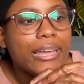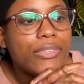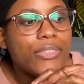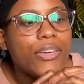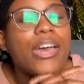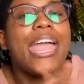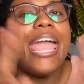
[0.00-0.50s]

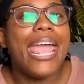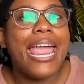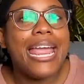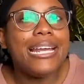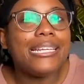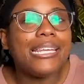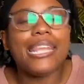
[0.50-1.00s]
the
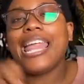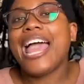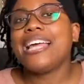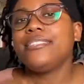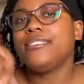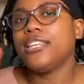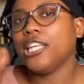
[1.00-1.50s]
hate
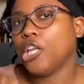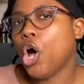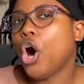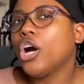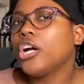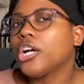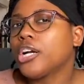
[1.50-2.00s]
lasted
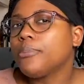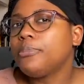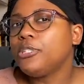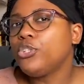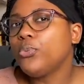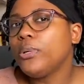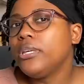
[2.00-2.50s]
longer
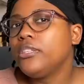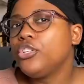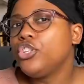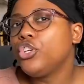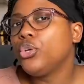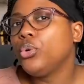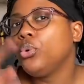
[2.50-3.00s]
between the
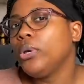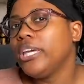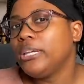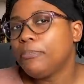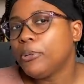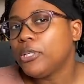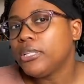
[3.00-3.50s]
two
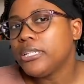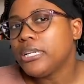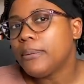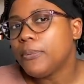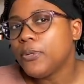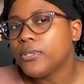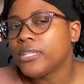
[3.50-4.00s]
in Pulling
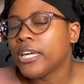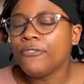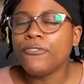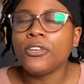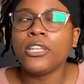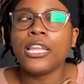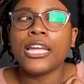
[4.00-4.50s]
Doubles. I
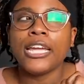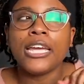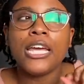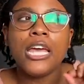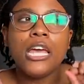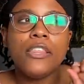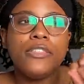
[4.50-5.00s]
feel like
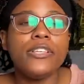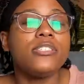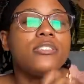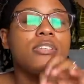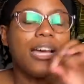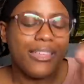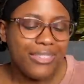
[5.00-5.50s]

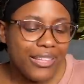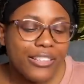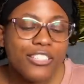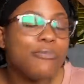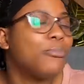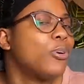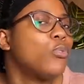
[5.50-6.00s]
this
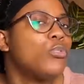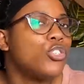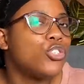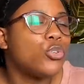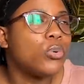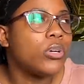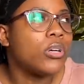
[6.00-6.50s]
book was
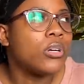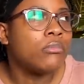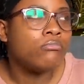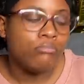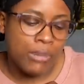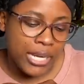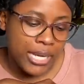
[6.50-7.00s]
shorter.
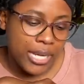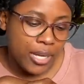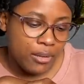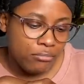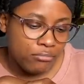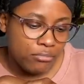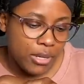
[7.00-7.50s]

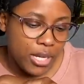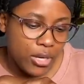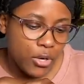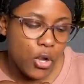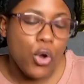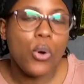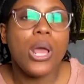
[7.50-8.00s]
Then
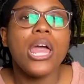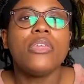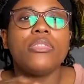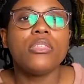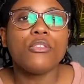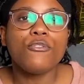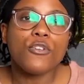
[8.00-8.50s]

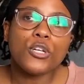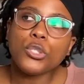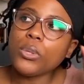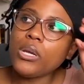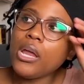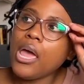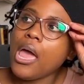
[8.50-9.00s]
the first one,